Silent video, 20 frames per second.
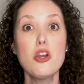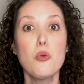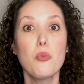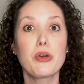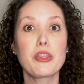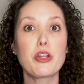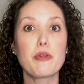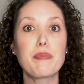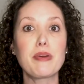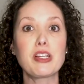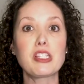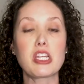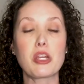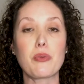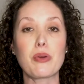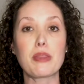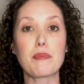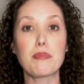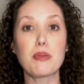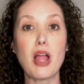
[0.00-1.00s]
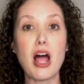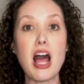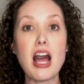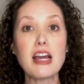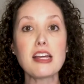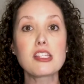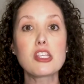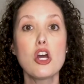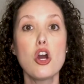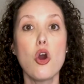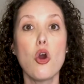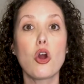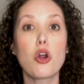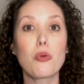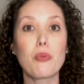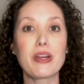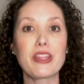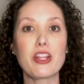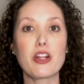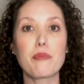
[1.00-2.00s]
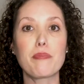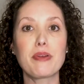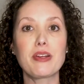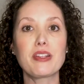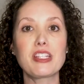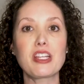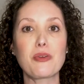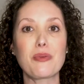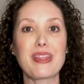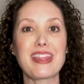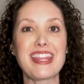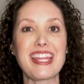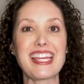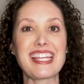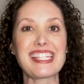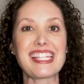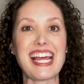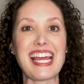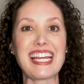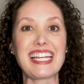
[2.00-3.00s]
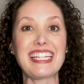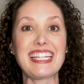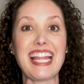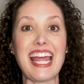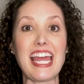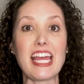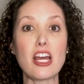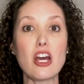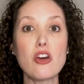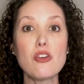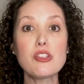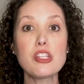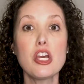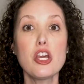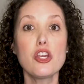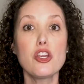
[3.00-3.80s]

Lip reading: When they're building with blocks or when they're building with things like Legos,